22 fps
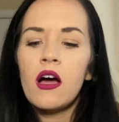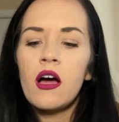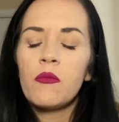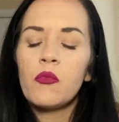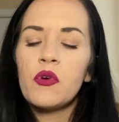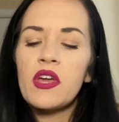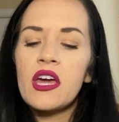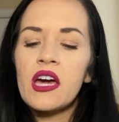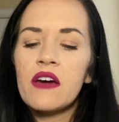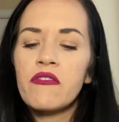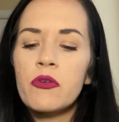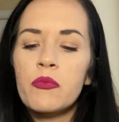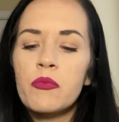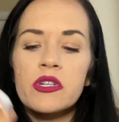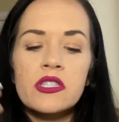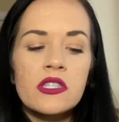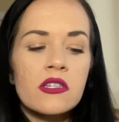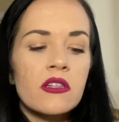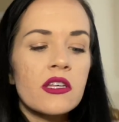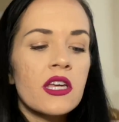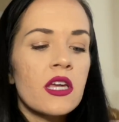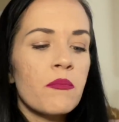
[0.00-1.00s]
We have the
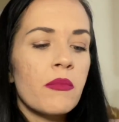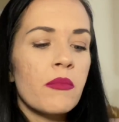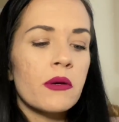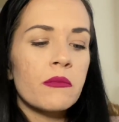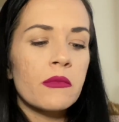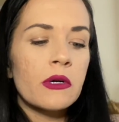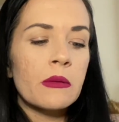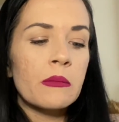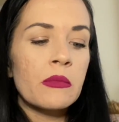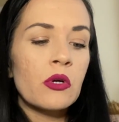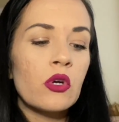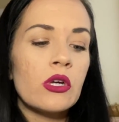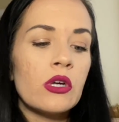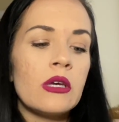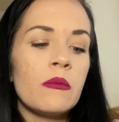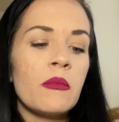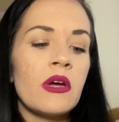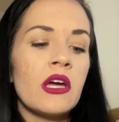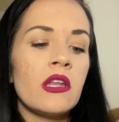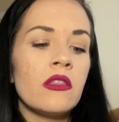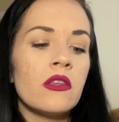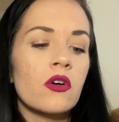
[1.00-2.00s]
Brazilian Bum Bum Cream
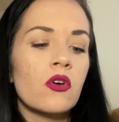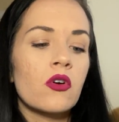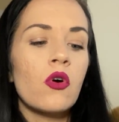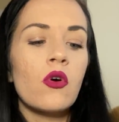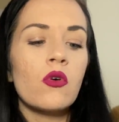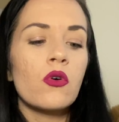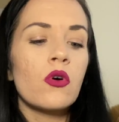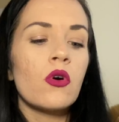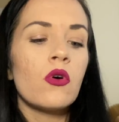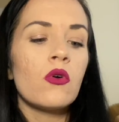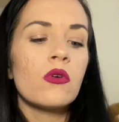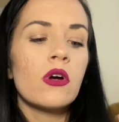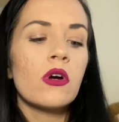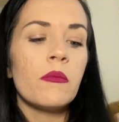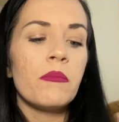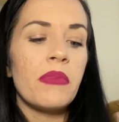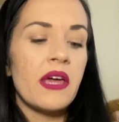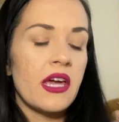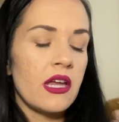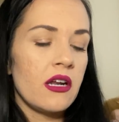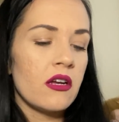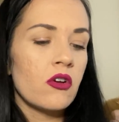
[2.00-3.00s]
and the Coco
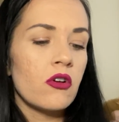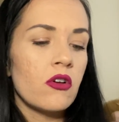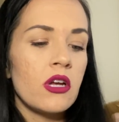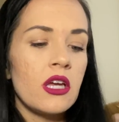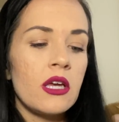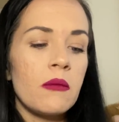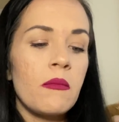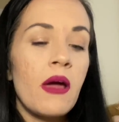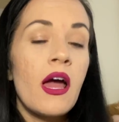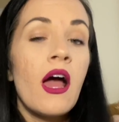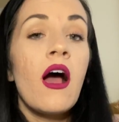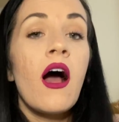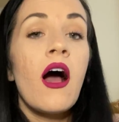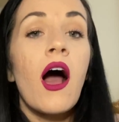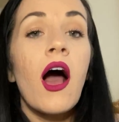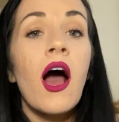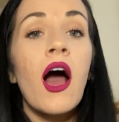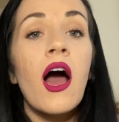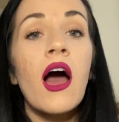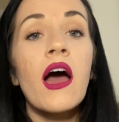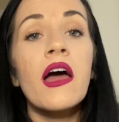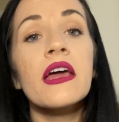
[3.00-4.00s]
Cabana Cream.
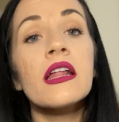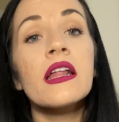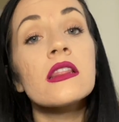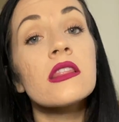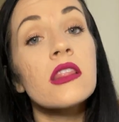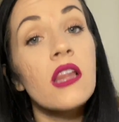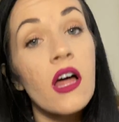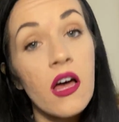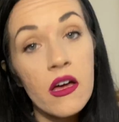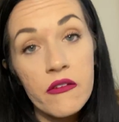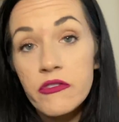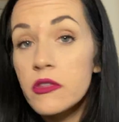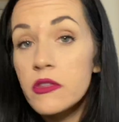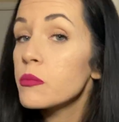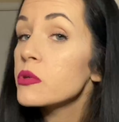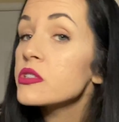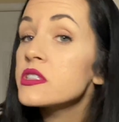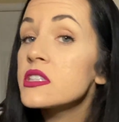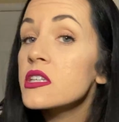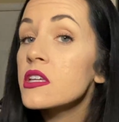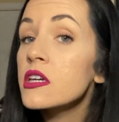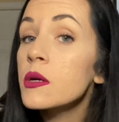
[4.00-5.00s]
I love the
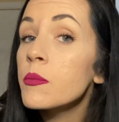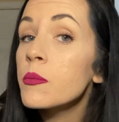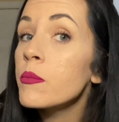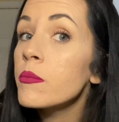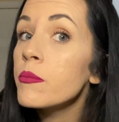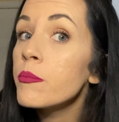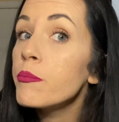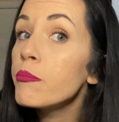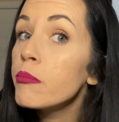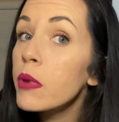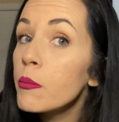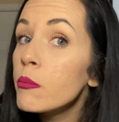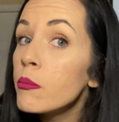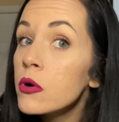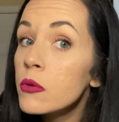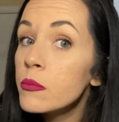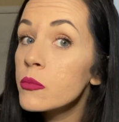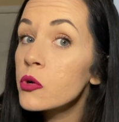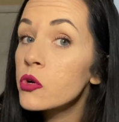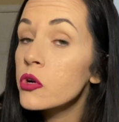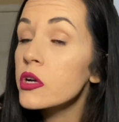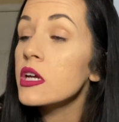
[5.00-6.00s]
Brazilian Bum
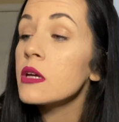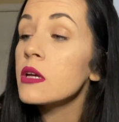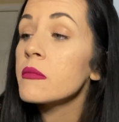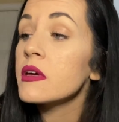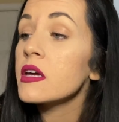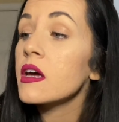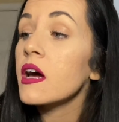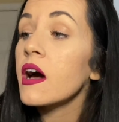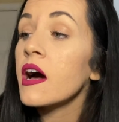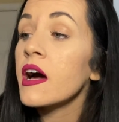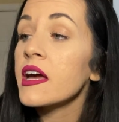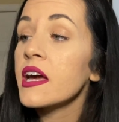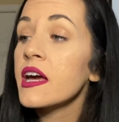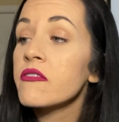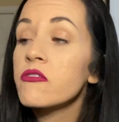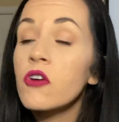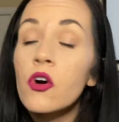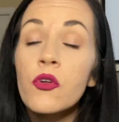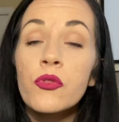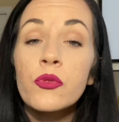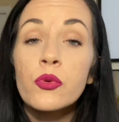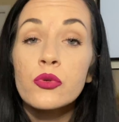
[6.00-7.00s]
Bum Cream. I have
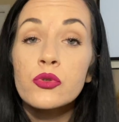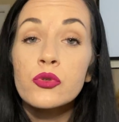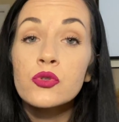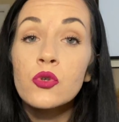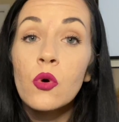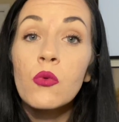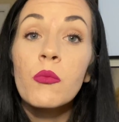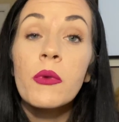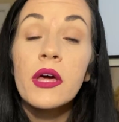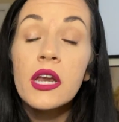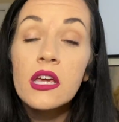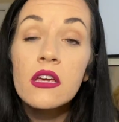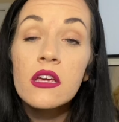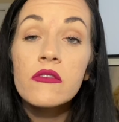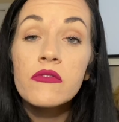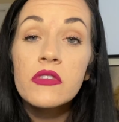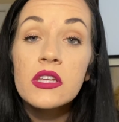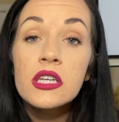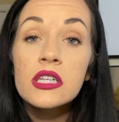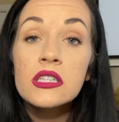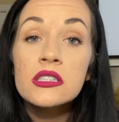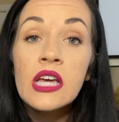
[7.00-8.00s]
gone through so many of
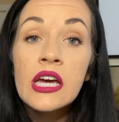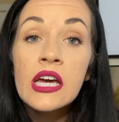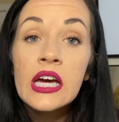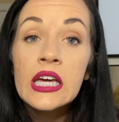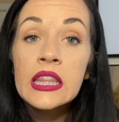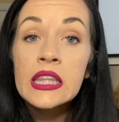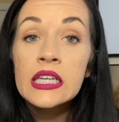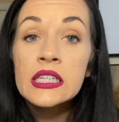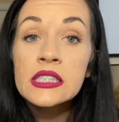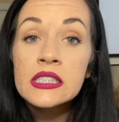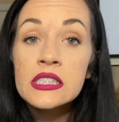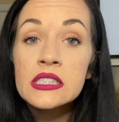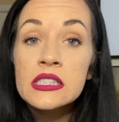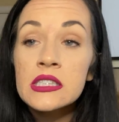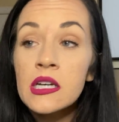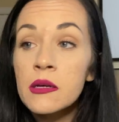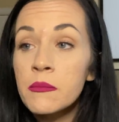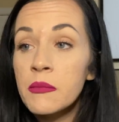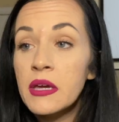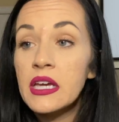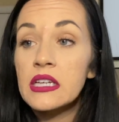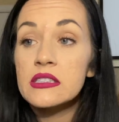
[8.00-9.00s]
these. This is
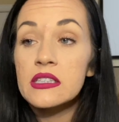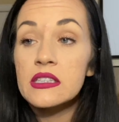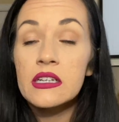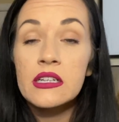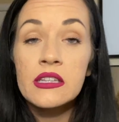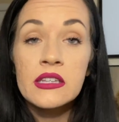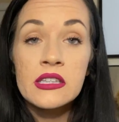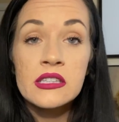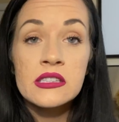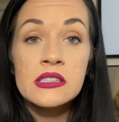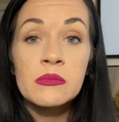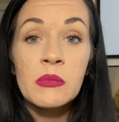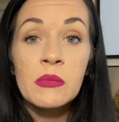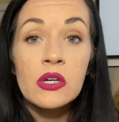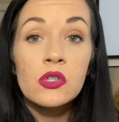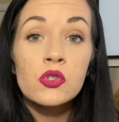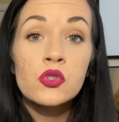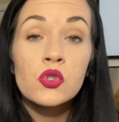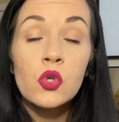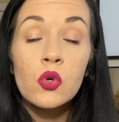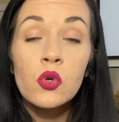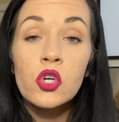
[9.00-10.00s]
amazing. This smells
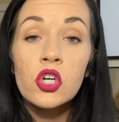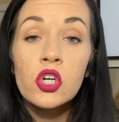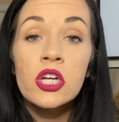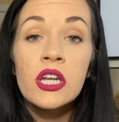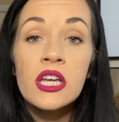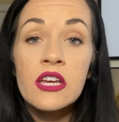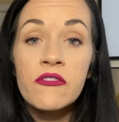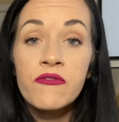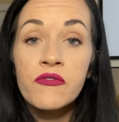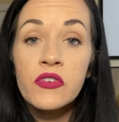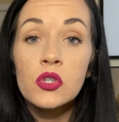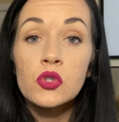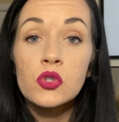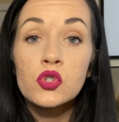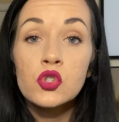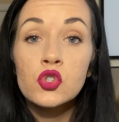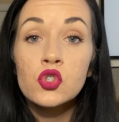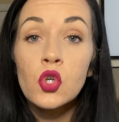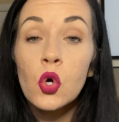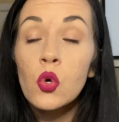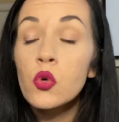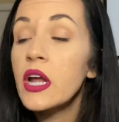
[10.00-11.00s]
so good. It feels
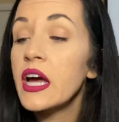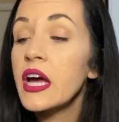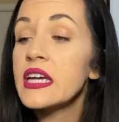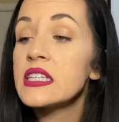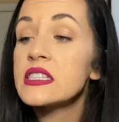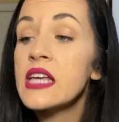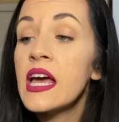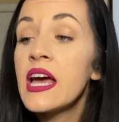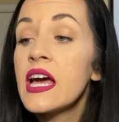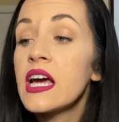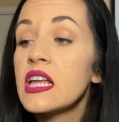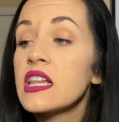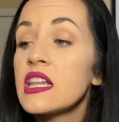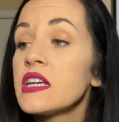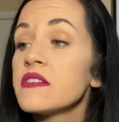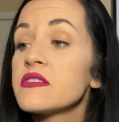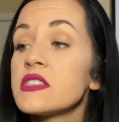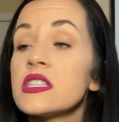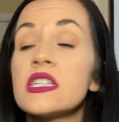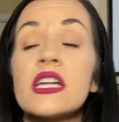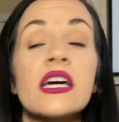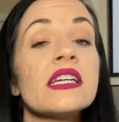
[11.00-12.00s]
so nice. It leaves
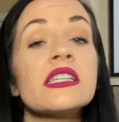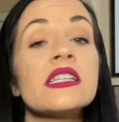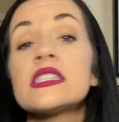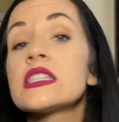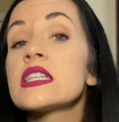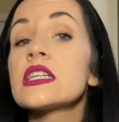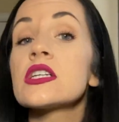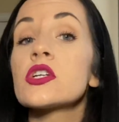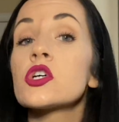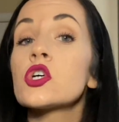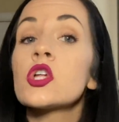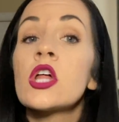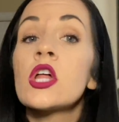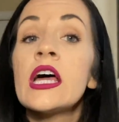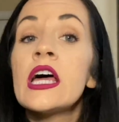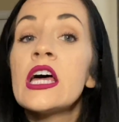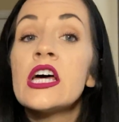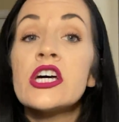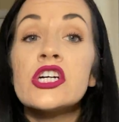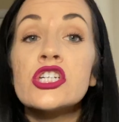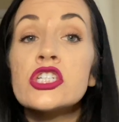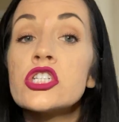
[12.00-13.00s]
a nice little
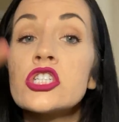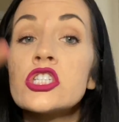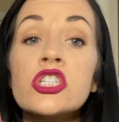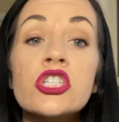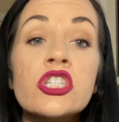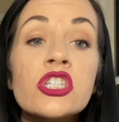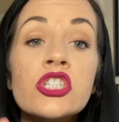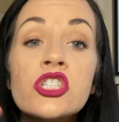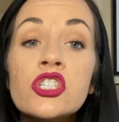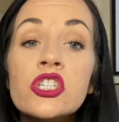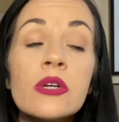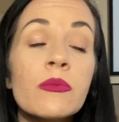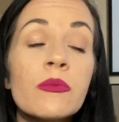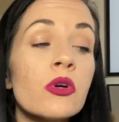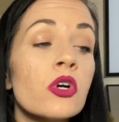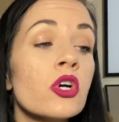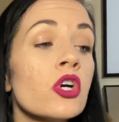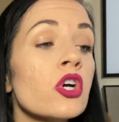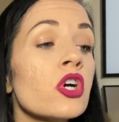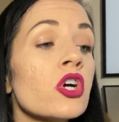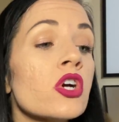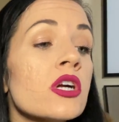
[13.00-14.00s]

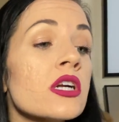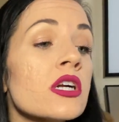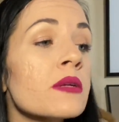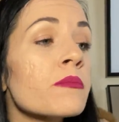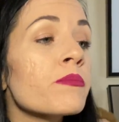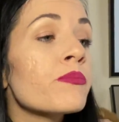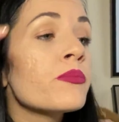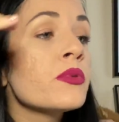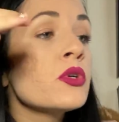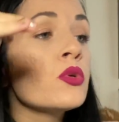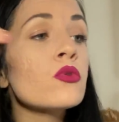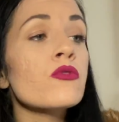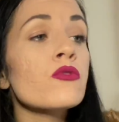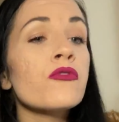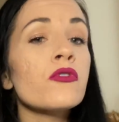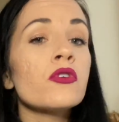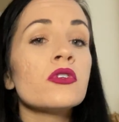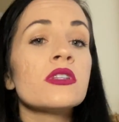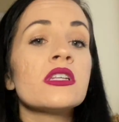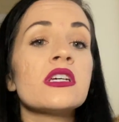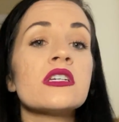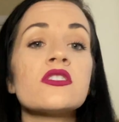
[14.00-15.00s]
shimmer
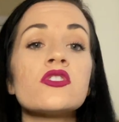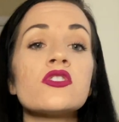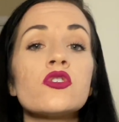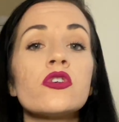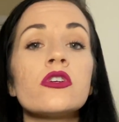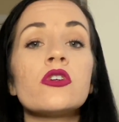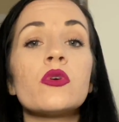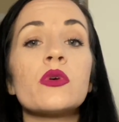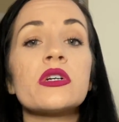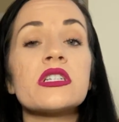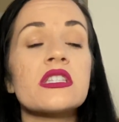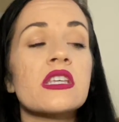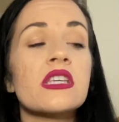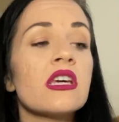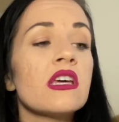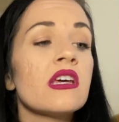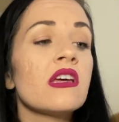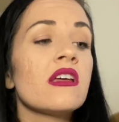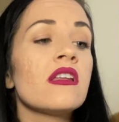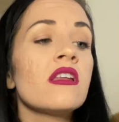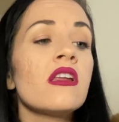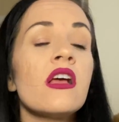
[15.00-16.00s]
beautifulness to your
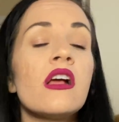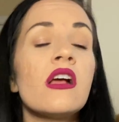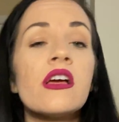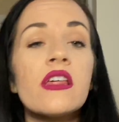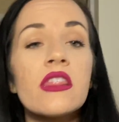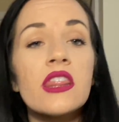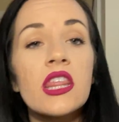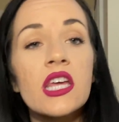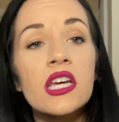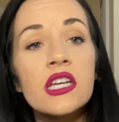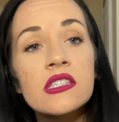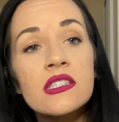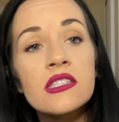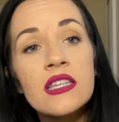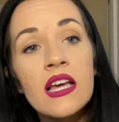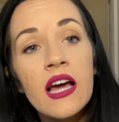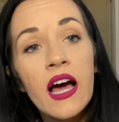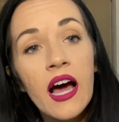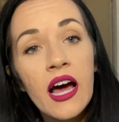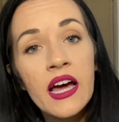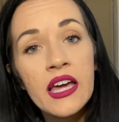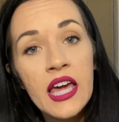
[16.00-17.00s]
skin. This,
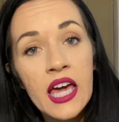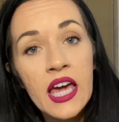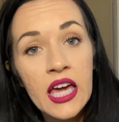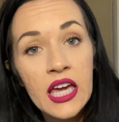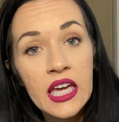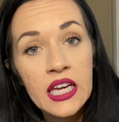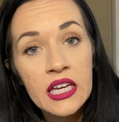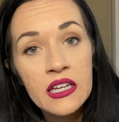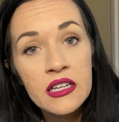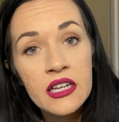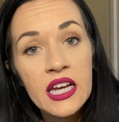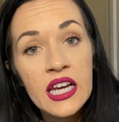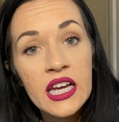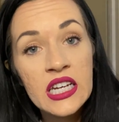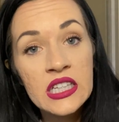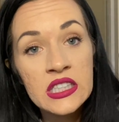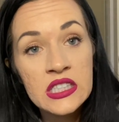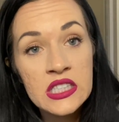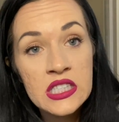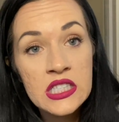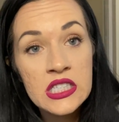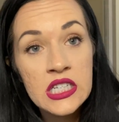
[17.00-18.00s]
I hate. It
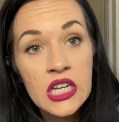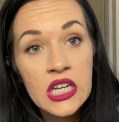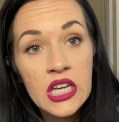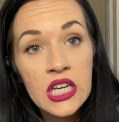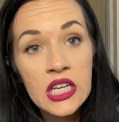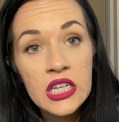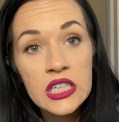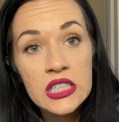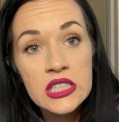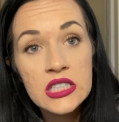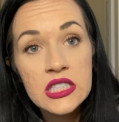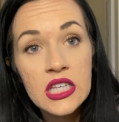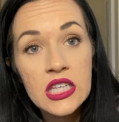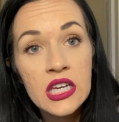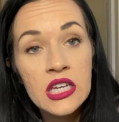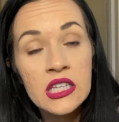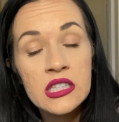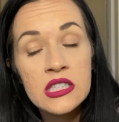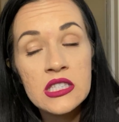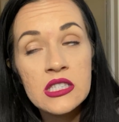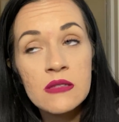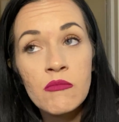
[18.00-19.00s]
stinks.
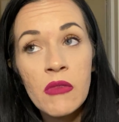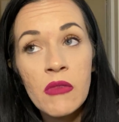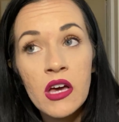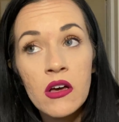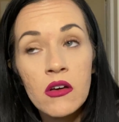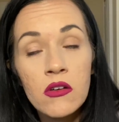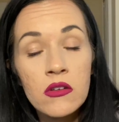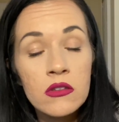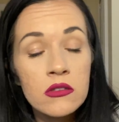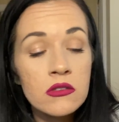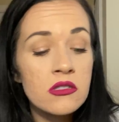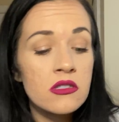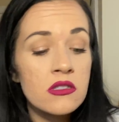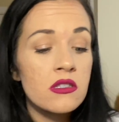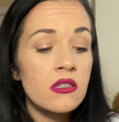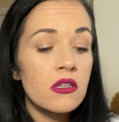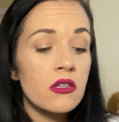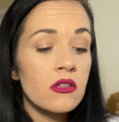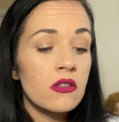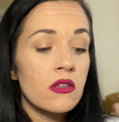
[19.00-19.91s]
It smells,